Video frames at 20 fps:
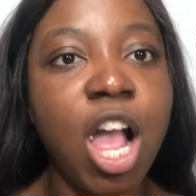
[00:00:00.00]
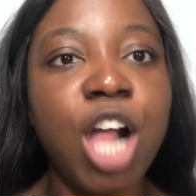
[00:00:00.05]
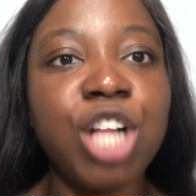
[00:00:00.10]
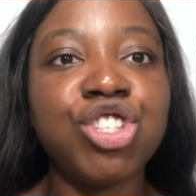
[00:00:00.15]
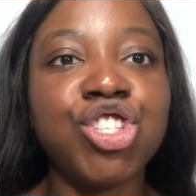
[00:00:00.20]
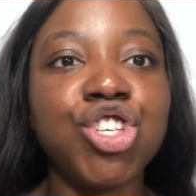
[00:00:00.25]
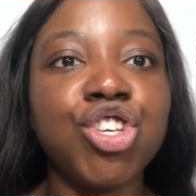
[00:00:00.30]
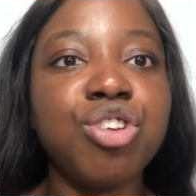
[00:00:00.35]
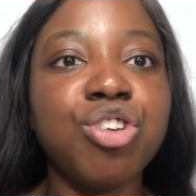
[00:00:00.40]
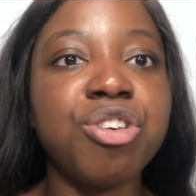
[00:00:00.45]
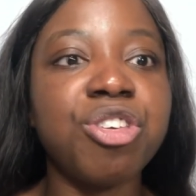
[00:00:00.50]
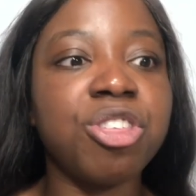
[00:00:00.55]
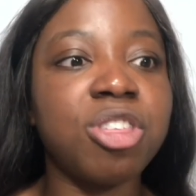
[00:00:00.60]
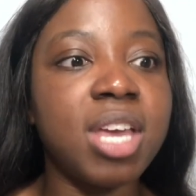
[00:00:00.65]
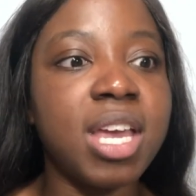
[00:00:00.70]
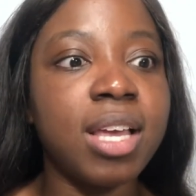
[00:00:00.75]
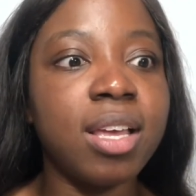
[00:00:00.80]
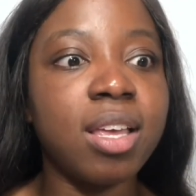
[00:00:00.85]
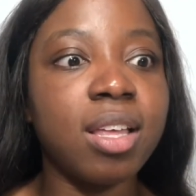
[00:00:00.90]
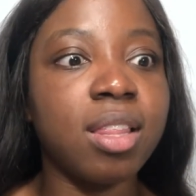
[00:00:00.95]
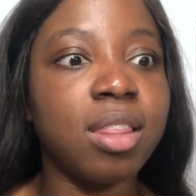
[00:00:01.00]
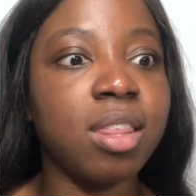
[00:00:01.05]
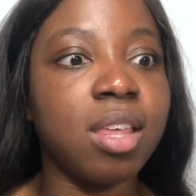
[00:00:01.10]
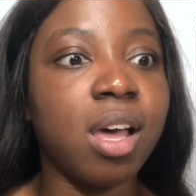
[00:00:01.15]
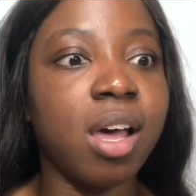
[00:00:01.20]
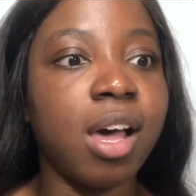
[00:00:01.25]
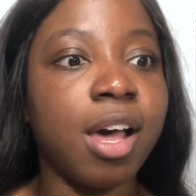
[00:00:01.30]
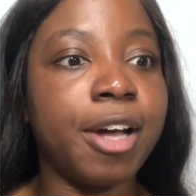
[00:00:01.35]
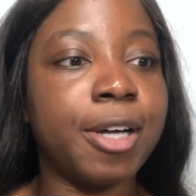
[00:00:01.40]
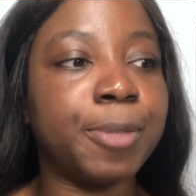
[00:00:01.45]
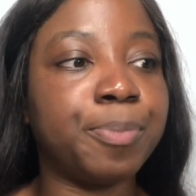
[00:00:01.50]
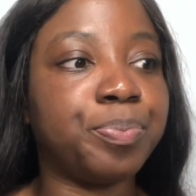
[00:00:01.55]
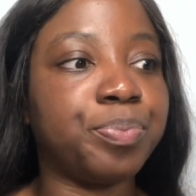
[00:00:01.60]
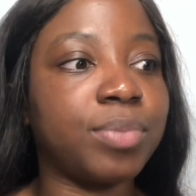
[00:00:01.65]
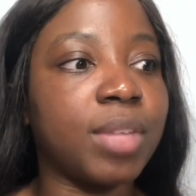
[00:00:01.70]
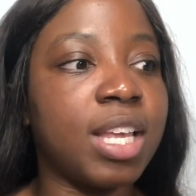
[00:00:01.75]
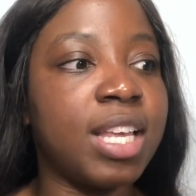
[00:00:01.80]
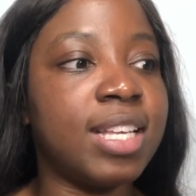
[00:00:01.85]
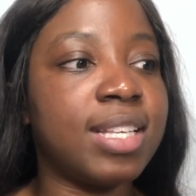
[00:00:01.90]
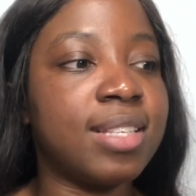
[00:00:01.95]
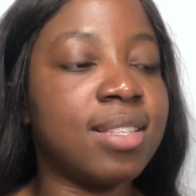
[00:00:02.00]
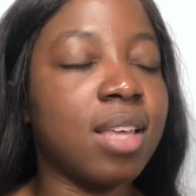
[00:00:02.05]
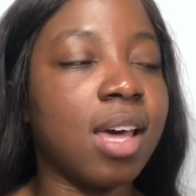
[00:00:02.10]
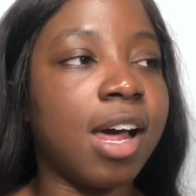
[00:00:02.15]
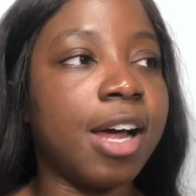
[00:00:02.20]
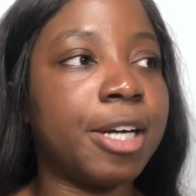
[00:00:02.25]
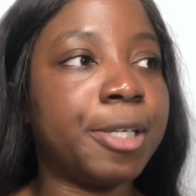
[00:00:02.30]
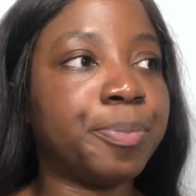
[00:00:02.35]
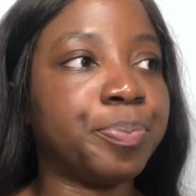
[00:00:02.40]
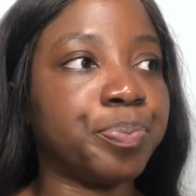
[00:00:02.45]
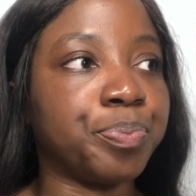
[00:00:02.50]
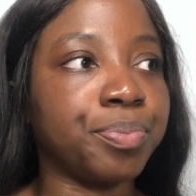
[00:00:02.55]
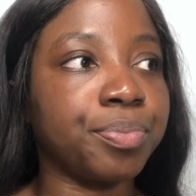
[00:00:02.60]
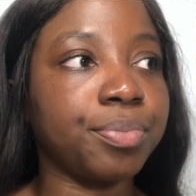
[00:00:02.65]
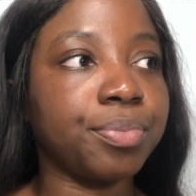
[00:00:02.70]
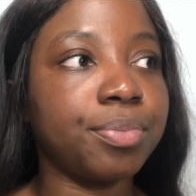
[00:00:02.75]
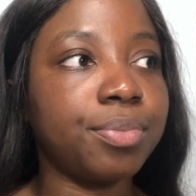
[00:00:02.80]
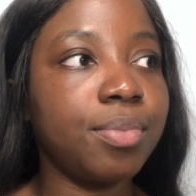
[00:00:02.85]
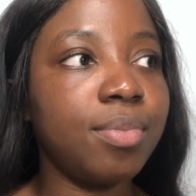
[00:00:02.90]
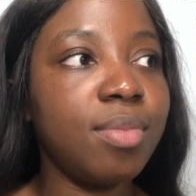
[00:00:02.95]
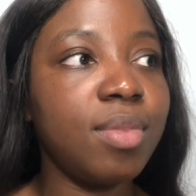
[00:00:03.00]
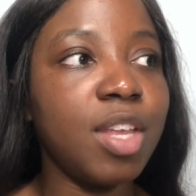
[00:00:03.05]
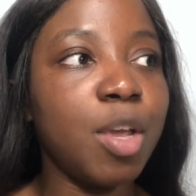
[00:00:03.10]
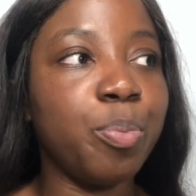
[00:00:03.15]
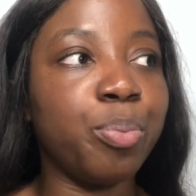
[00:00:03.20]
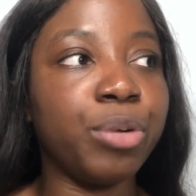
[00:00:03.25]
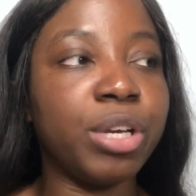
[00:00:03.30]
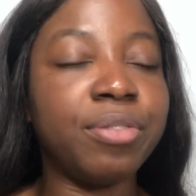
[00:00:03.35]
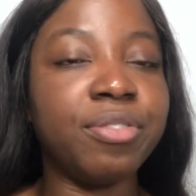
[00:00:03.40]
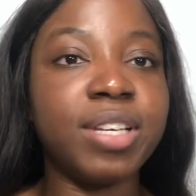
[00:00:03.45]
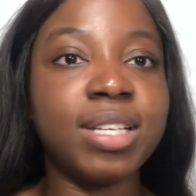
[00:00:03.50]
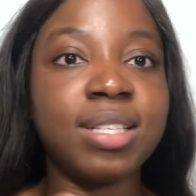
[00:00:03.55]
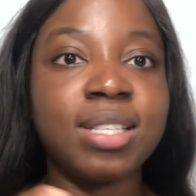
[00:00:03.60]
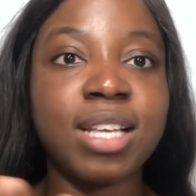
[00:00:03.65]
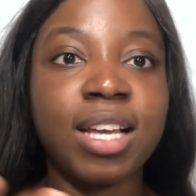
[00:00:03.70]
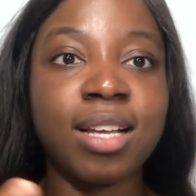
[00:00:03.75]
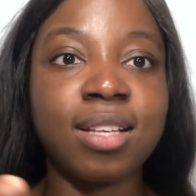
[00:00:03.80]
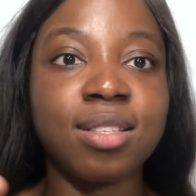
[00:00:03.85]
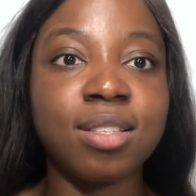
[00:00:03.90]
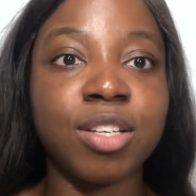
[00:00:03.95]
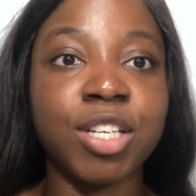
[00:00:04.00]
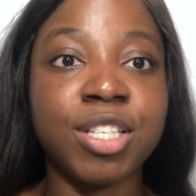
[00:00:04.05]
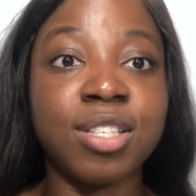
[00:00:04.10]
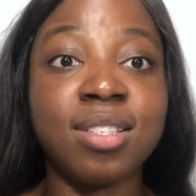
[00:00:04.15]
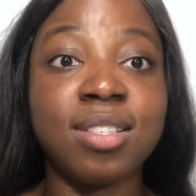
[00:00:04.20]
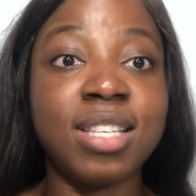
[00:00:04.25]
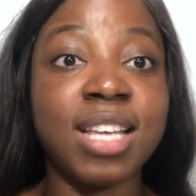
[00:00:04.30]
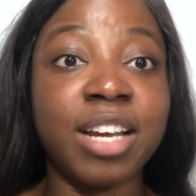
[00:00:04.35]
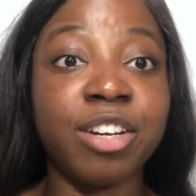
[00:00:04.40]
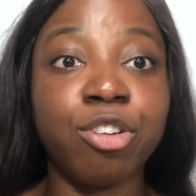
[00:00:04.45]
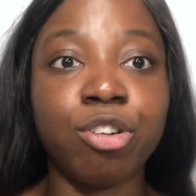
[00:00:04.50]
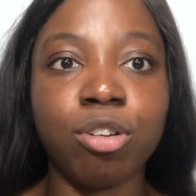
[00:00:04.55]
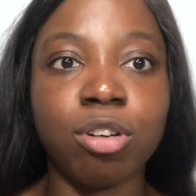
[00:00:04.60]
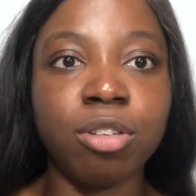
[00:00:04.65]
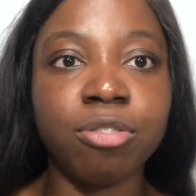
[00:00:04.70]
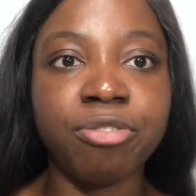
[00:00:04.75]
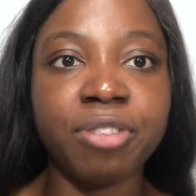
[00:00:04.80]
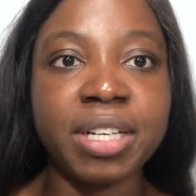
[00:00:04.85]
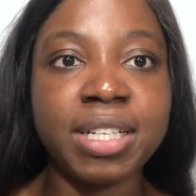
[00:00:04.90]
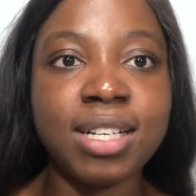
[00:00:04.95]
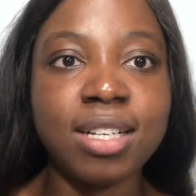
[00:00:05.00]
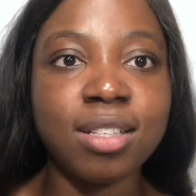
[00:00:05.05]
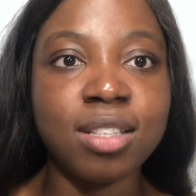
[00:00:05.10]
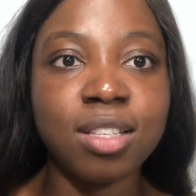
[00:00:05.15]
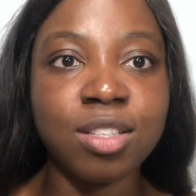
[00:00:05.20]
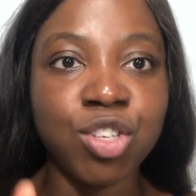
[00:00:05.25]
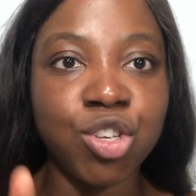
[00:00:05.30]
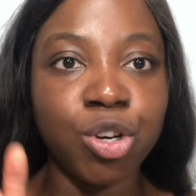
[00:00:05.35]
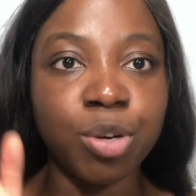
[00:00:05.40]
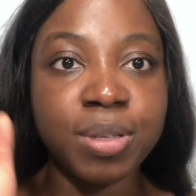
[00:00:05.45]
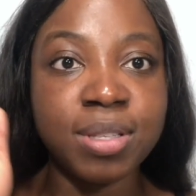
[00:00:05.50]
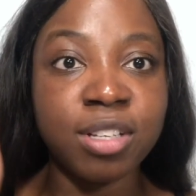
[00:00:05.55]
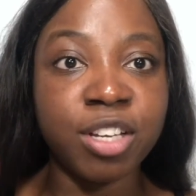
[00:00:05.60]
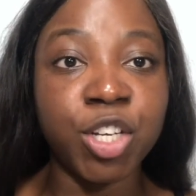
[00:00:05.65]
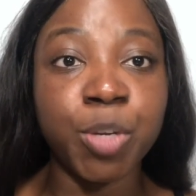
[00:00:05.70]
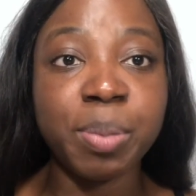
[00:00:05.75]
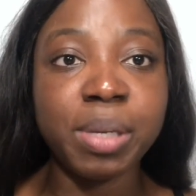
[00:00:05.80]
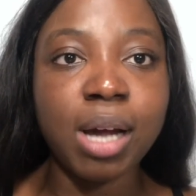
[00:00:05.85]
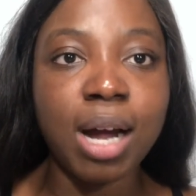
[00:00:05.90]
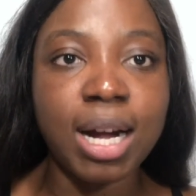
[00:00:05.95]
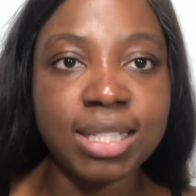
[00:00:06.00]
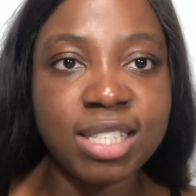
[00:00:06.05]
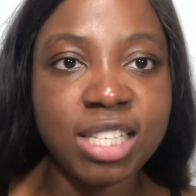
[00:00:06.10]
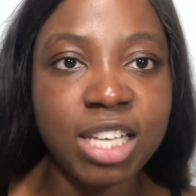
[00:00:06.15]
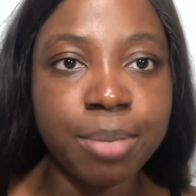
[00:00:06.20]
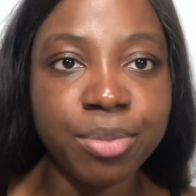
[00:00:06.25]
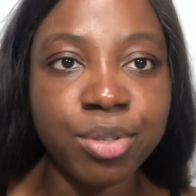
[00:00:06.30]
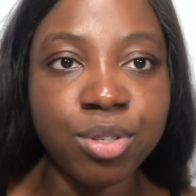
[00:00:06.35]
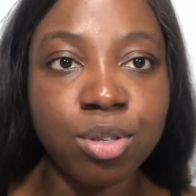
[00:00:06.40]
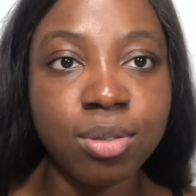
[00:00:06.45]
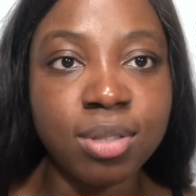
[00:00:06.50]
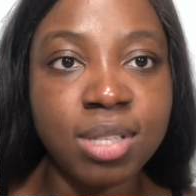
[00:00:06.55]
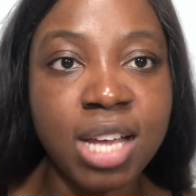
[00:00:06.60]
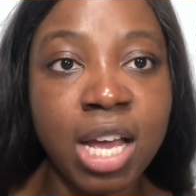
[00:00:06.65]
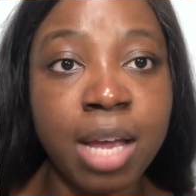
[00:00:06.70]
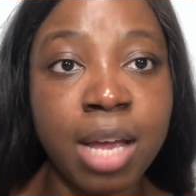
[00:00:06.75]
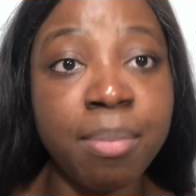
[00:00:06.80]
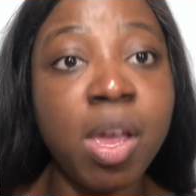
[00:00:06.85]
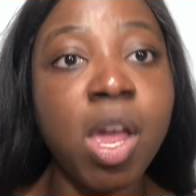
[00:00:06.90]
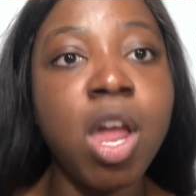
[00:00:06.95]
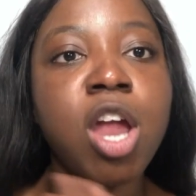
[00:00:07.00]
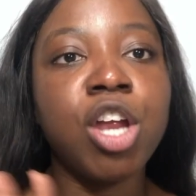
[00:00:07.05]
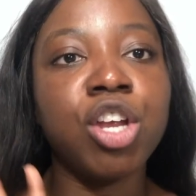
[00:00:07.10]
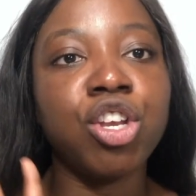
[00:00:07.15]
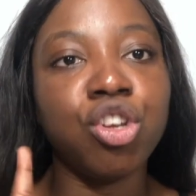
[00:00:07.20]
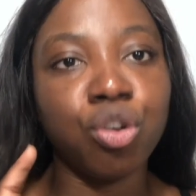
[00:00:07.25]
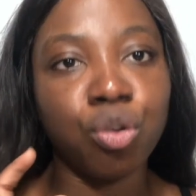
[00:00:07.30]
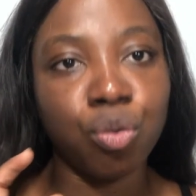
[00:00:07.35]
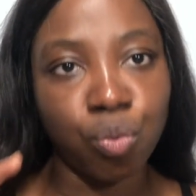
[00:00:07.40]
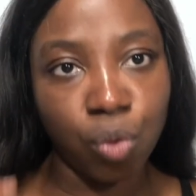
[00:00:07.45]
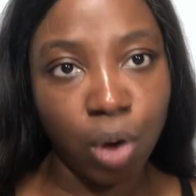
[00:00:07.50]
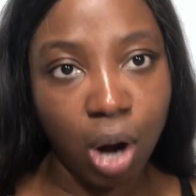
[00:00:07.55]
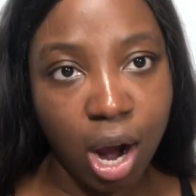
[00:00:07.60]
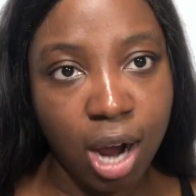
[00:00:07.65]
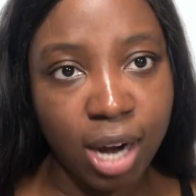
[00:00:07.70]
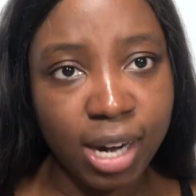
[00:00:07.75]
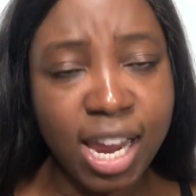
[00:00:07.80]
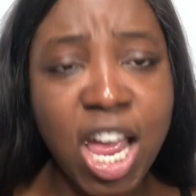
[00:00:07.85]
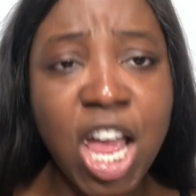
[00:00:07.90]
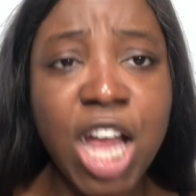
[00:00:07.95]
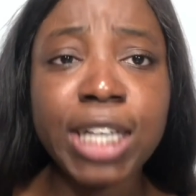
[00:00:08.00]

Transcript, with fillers: Do you think the his um previous ex, his dead girlfriend, you know, isn't going to be haunting him this whole time? You're wrong.